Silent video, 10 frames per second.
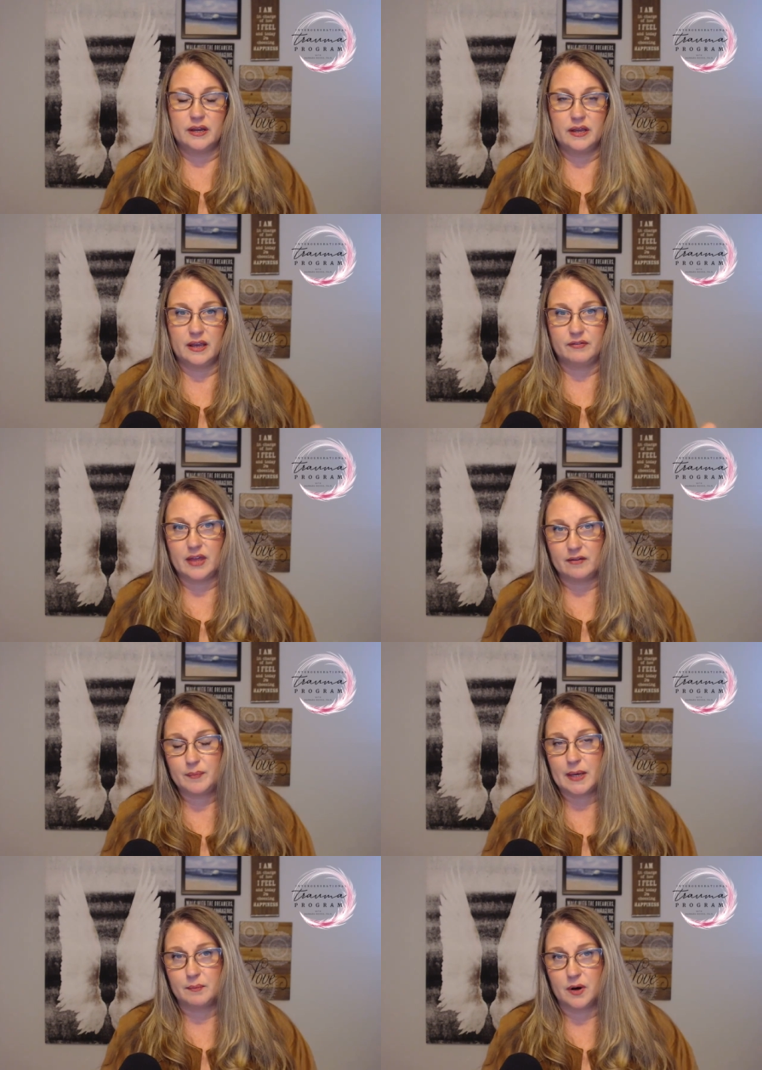if they've
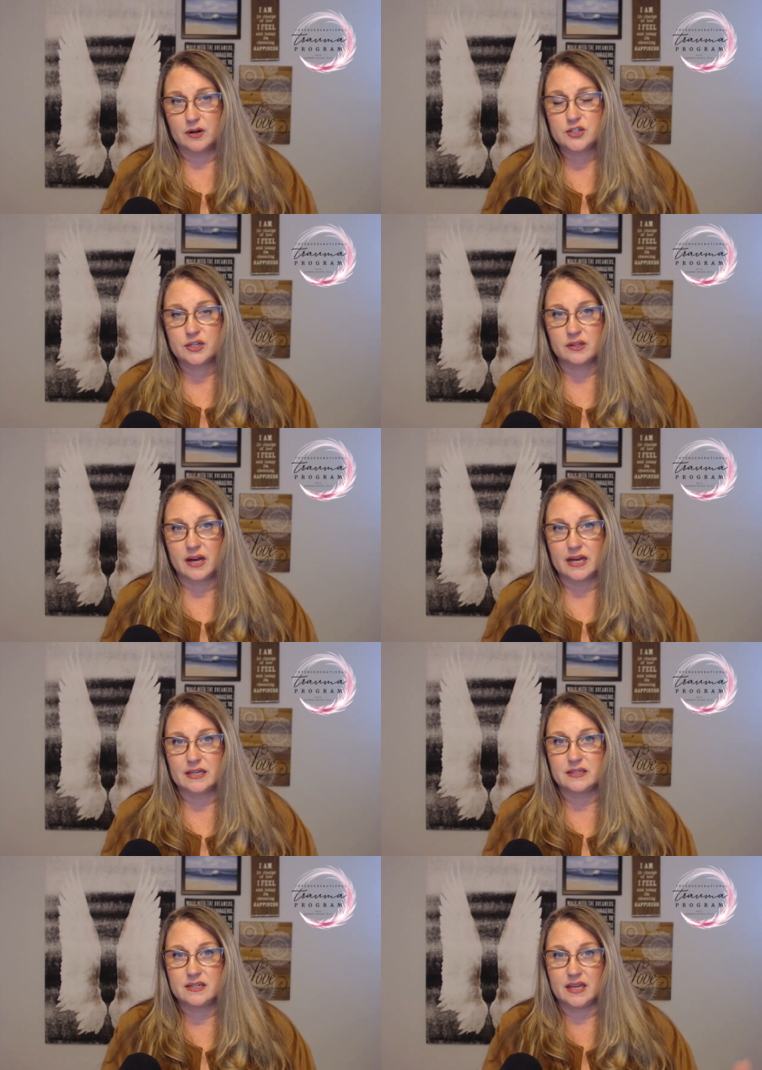been
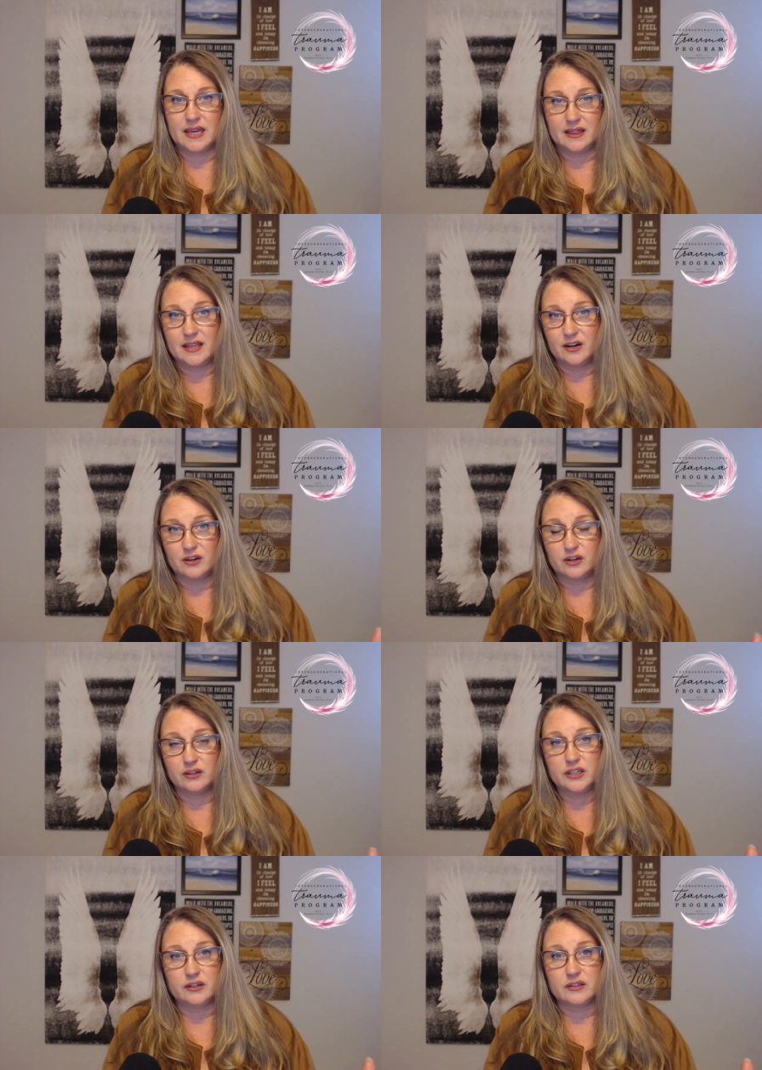marginalized in their
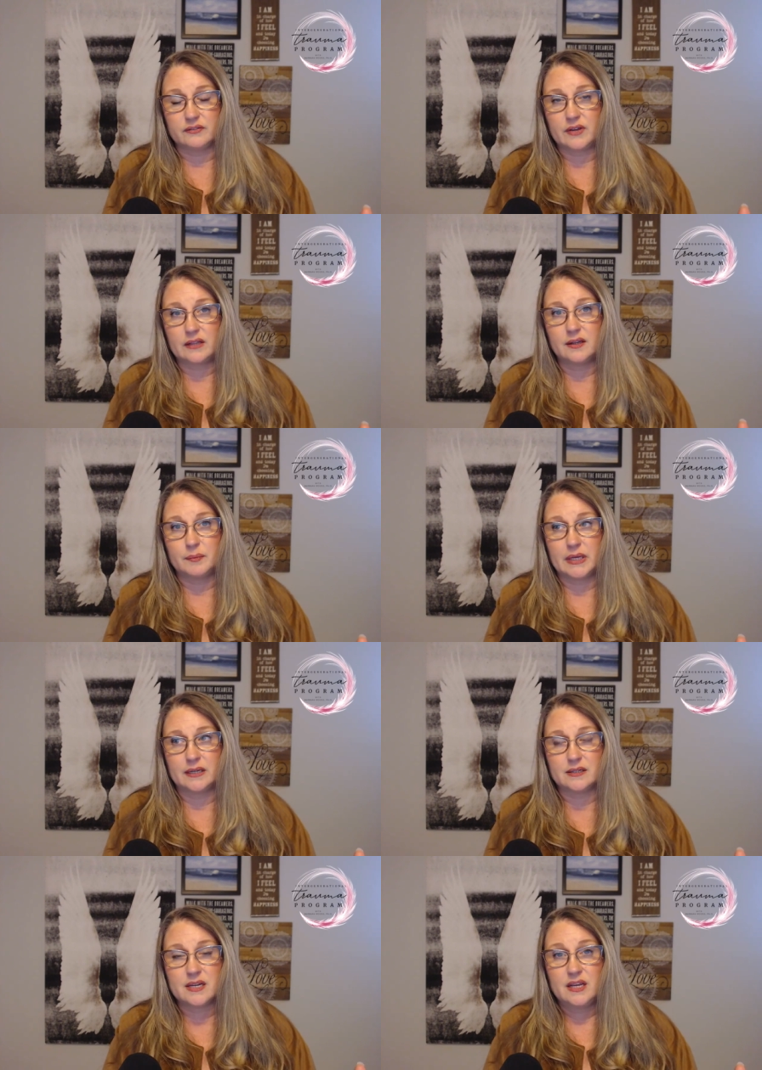earlier development,